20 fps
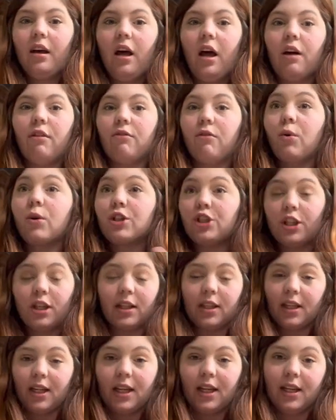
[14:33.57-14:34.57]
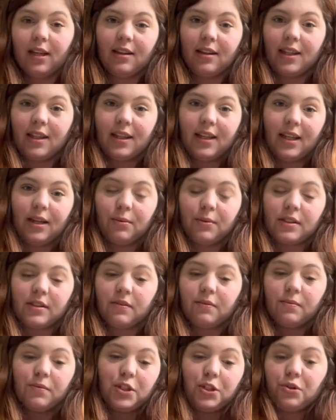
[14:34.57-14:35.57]
unfortunately, it was
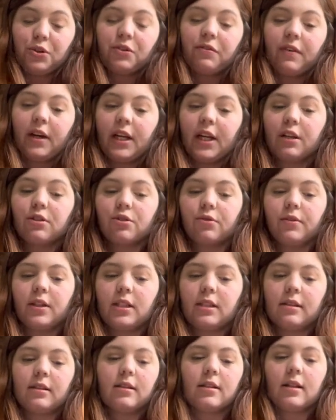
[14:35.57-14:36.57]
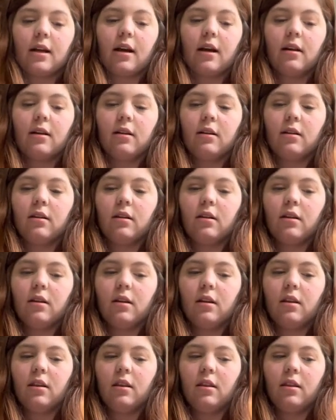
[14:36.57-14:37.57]
due to financial reasons that
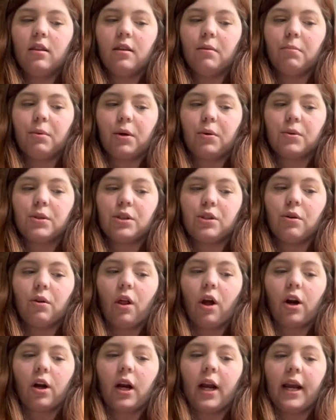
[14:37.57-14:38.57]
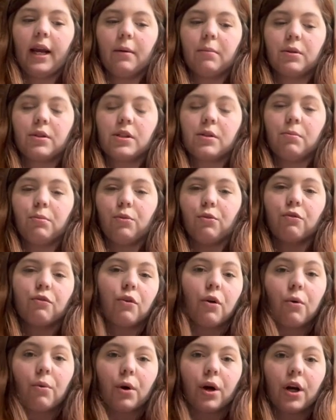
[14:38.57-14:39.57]
the book was no longer able to move
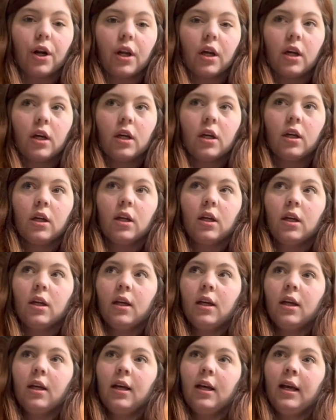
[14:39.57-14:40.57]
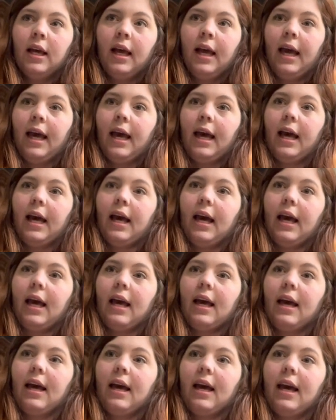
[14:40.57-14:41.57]
forward.
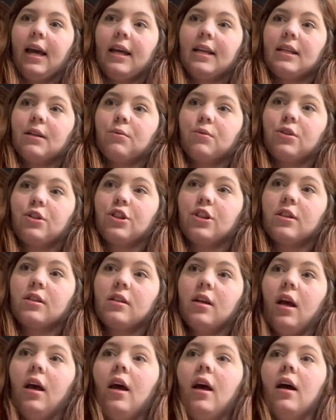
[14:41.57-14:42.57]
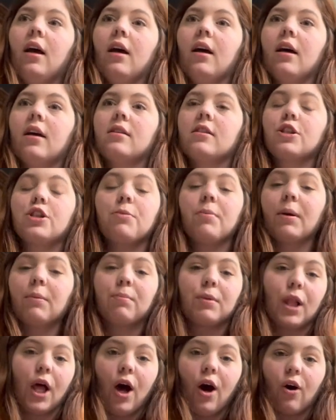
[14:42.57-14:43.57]
And it was just such a big
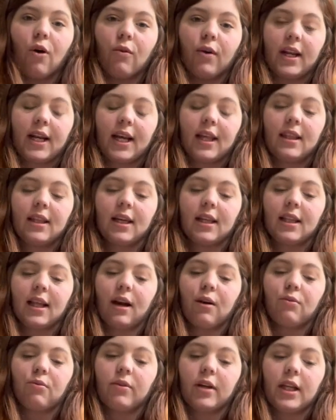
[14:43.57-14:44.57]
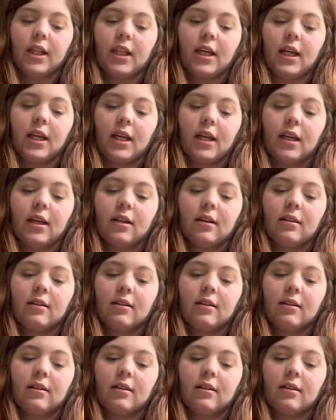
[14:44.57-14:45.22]
blow. And I think that really